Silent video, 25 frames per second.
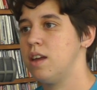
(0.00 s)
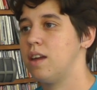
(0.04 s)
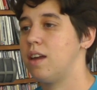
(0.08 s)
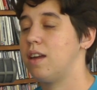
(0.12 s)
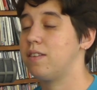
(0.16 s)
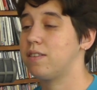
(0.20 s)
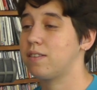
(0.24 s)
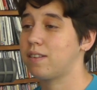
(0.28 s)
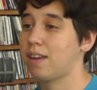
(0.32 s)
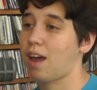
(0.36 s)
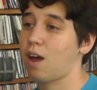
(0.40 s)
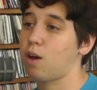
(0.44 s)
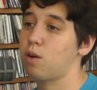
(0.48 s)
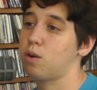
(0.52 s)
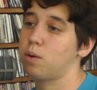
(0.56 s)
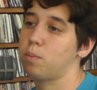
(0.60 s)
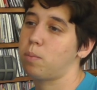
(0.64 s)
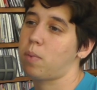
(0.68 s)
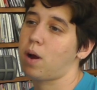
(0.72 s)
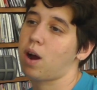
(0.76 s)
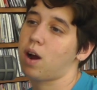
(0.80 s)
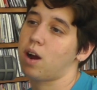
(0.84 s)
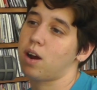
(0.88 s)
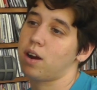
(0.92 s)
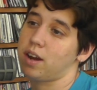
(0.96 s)
Its
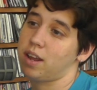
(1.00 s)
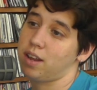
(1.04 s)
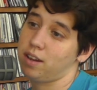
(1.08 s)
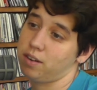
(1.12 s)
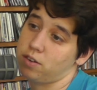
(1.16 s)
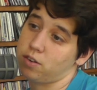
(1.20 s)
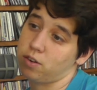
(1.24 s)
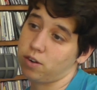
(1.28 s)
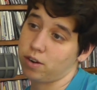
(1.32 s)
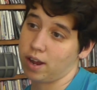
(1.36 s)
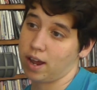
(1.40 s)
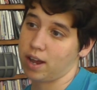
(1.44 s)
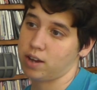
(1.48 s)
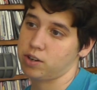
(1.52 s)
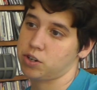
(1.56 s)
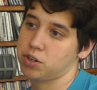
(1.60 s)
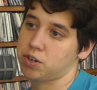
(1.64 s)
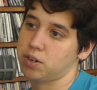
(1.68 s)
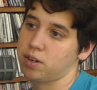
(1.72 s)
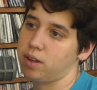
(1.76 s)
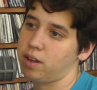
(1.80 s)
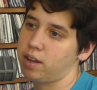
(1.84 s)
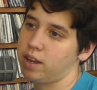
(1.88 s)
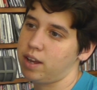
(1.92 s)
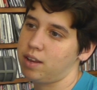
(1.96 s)
counterpart
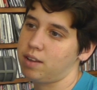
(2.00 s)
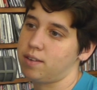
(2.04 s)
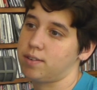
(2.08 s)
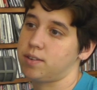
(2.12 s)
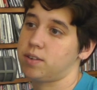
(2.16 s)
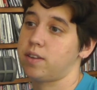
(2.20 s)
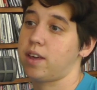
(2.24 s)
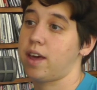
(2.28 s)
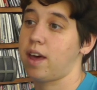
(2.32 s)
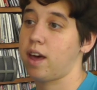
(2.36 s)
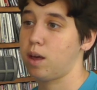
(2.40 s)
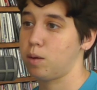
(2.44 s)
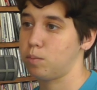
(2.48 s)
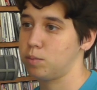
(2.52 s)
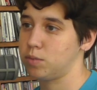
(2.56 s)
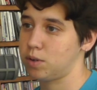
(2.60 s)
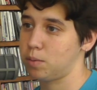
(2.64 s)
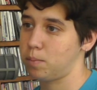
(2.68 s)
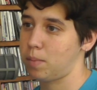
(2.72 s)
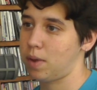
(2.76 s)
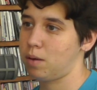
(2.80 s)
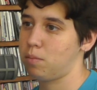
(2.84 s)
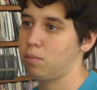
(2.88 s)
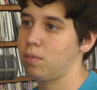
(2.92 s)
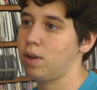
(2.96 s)
internationally is the Helms
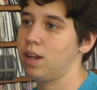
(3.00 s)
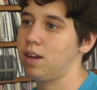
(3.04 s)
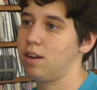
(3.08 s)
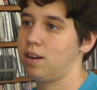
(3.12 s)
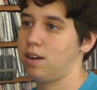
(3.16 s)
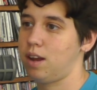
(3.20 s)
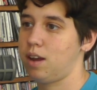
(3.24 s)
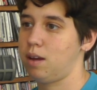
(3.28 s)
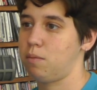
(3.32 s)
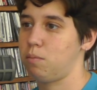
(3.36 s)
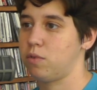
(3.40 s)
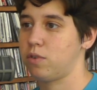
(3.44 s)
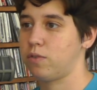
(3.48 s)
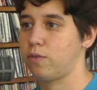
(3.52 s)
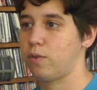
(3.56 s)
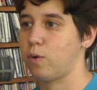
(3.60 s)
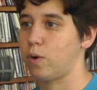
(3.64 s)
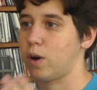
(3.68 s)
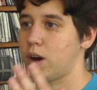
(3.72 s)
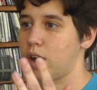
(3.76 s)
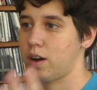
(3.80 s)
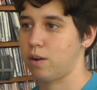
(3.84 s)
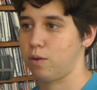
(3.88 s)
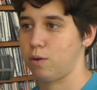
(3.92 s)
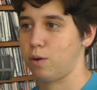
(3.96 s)
Amendment, named
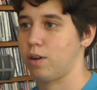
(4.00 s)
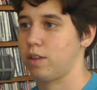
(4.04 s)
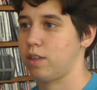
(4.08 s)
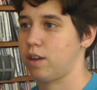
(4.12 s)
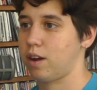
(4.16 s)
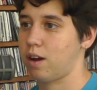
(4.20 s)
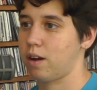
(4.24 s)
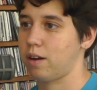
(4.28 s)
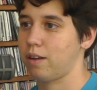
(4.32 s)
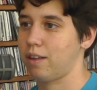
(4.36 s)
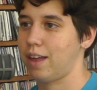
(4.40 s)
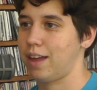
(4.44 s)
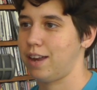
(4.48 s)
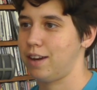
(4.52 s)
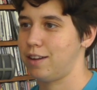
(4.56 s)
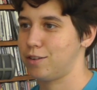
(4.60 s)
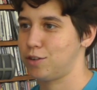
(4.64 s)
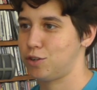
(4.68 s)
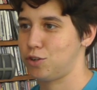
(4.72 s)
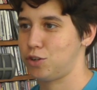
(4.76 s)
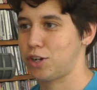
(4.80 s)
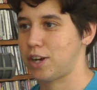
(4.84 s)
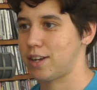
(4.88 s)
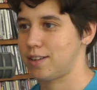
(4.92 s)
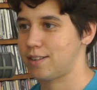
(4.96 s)
for North
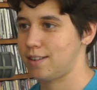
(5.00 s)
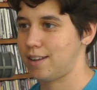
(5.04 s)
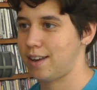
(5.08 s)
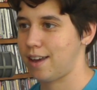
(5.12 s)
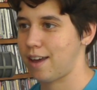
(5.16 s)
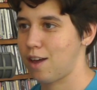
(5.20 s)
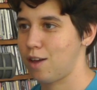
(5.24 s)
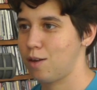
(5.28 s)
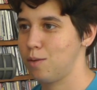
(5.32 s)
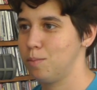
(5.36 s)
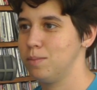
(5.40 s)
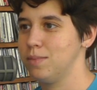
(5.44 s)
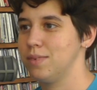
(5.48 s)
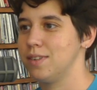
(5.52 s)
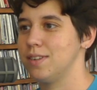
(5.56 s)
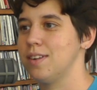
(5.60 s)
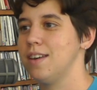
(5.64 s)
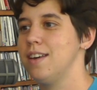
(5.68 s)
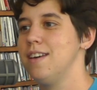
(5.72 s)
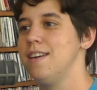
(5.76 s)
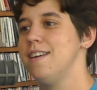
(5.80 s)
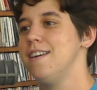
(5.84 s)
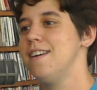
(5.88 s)
Carolina's Jesse Helms.